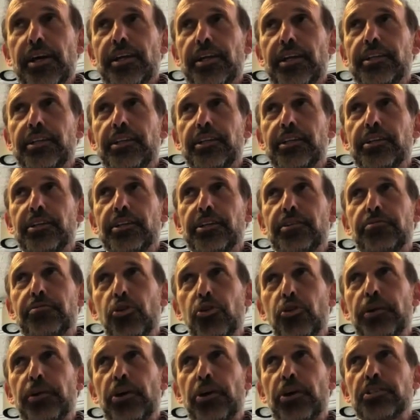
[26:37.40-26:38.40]
the
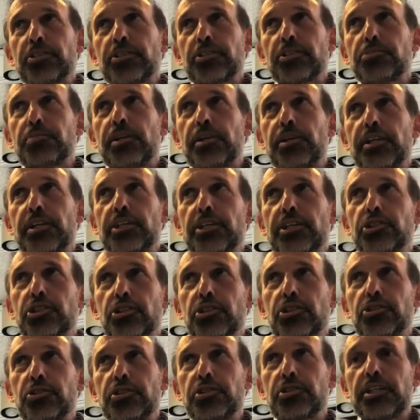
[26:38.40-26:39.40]
forbearance has been an issue.
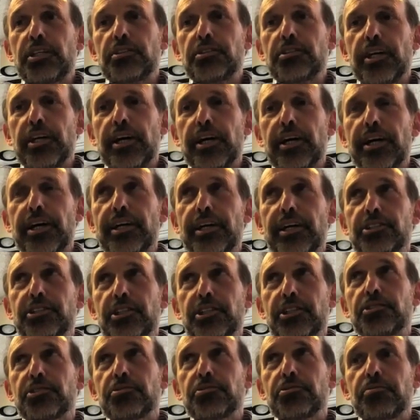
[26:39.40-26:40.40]
You need
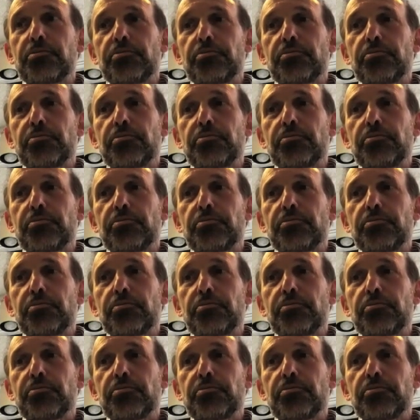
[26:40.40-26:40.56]
just